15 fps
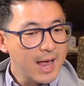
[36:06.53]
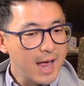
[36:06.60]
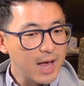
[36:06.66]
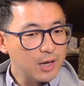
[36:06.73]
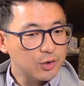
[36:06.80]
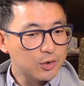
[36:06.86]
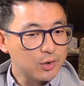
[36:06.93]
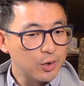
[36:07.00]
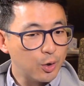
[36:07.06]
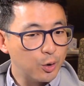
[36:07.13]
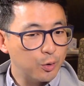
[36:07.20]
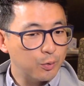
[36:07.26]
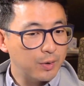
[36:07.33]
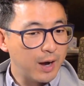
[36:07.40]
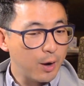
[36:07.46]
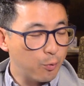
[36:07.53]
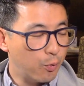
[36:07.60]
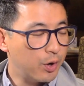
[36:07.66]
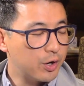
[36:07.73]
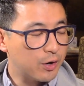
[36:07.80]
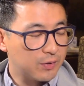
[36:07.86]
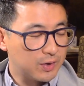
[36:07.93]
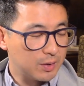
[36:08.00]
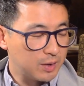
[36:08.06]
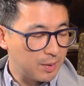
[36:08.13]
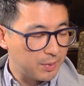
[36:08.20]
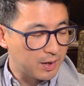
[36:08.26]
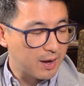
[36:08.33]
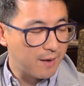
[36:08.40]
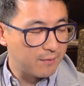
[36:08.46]
And so I wonder if some type
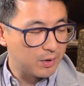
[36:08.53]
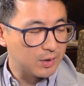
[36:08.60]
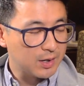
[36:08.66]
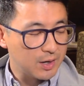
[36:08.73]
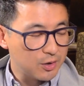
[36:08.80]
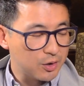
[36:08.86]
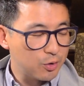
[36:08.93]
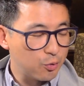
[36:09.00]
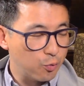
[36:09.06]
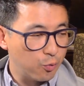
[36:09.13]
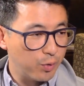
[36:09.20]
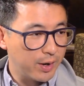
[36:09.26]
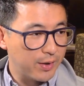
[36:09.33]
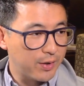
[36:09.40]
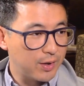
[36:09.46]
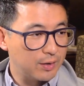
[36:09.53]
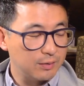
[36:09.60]
of conversation with,